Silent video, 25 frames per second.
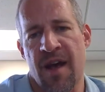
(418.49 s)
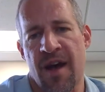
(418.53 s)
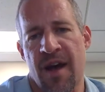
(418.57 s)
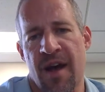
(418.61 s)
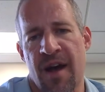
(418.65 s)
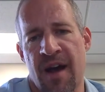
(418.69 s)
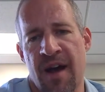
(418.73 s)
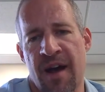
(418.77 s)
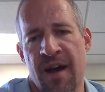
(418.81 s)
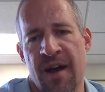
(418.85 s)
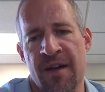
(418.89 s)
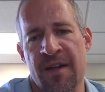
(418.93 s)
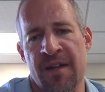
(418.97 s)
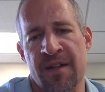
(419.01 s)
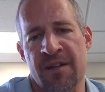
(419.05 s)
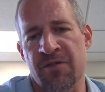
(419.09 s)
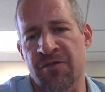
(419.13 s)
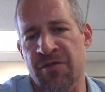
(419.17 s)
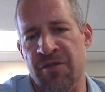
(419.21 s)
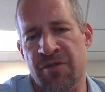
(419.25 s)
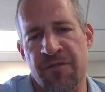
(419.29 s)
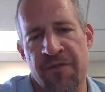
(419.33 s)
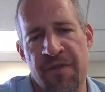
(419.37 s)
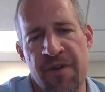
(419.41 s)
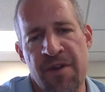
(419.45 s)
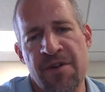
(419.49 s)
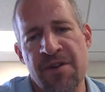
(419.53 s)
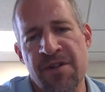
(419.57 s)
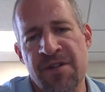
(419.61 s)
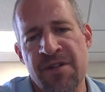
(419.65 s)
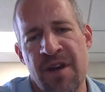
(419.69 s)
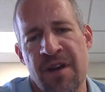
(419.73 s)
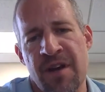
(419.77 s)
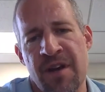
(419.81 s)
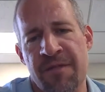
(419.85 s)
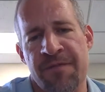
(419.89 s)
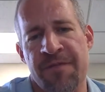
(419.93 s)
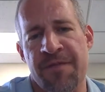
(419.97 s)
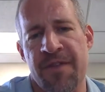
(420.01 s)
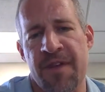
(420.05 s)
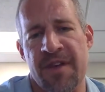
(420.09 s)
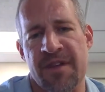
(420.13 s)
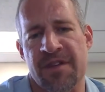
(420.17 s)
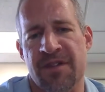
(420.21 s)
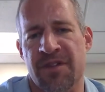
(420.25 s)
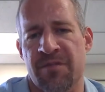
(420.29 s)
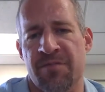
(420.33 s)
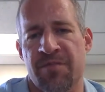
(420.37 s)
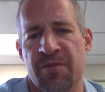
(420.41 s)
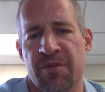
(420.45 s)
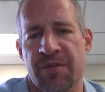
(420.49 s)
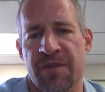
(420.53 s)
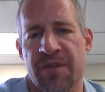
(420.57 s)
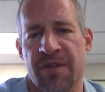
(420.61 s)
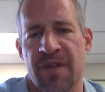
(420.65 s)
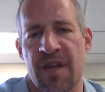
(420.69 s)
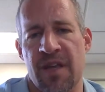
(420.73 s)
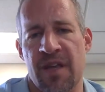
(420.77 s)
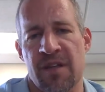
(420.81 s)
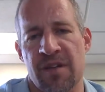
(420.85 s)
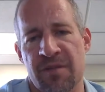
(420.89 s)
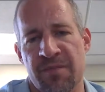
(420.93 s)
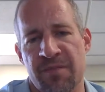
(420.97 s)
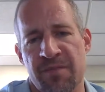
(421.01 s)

And those are very tough things to put together.